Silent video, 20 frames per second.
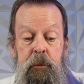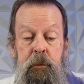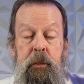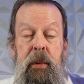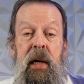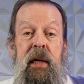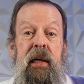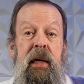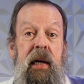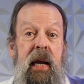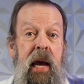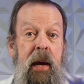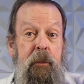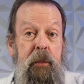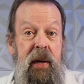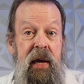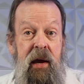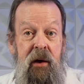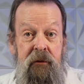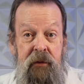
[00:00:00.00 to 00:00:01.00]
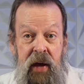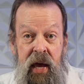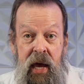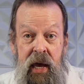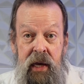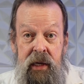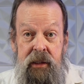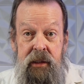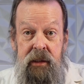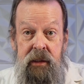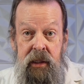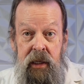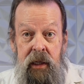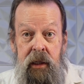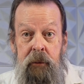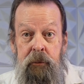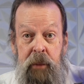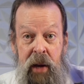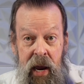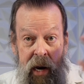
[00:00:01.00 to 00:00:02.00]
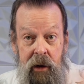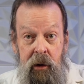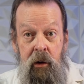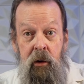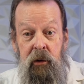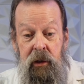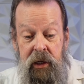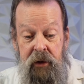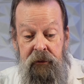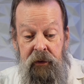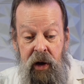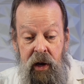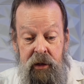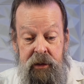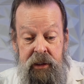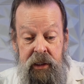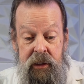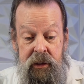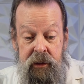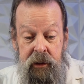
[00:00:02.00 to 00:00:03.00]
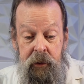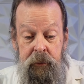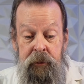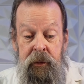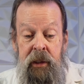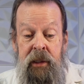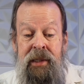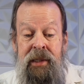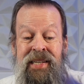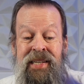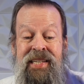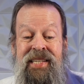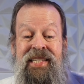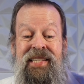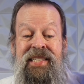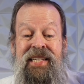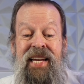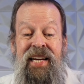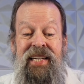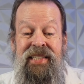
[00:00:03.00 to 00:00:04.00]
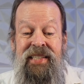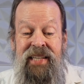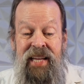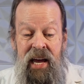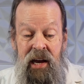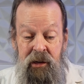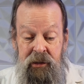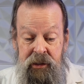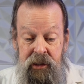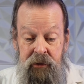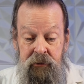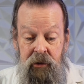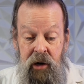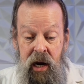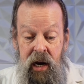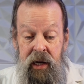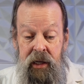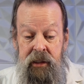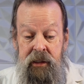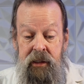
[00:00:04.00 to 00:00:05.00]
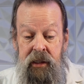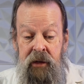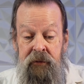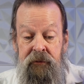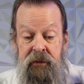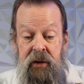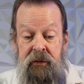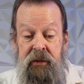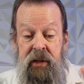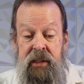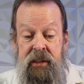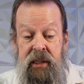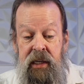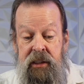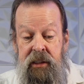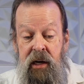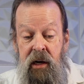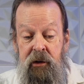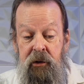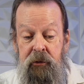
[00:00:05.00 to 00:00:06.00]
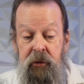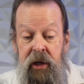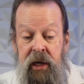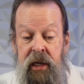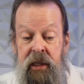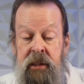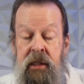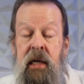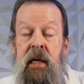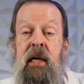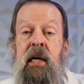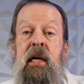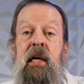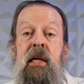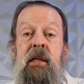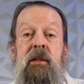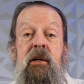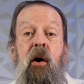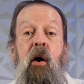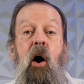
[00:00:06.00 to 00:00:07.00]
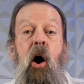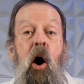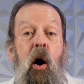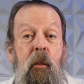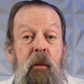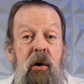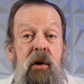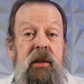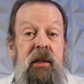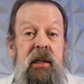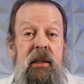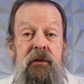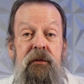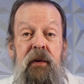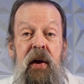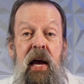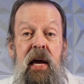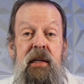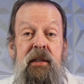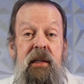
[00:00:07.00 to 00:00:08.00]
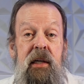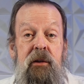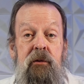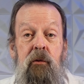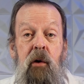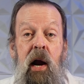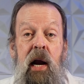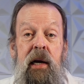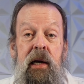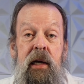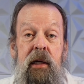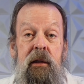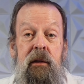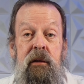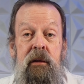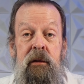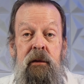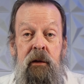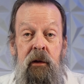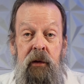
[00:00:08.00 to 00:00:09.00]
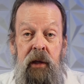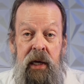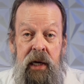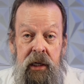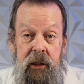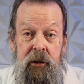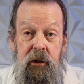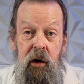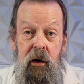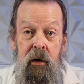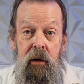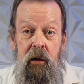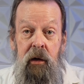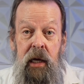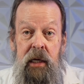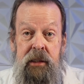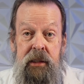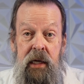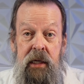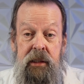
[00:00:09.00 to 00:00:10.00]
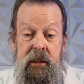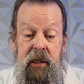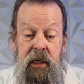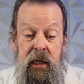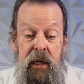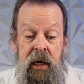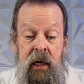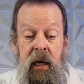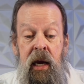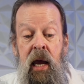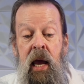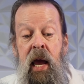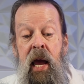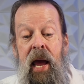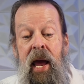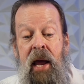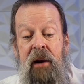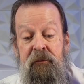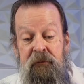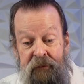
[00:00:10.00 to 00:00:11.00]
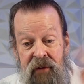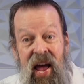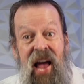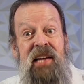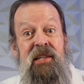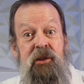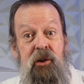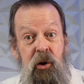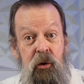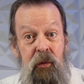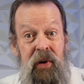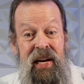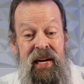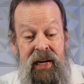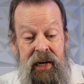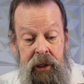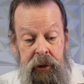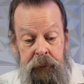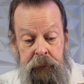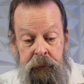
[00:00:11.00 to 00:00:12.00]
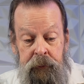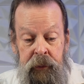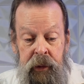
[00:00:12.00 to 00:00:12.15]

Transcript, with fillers: But in APFS, the Mac-only file system, 6,000 writes and 5,600 reads. So almost as fast as writing to the internal SSD and faster reading.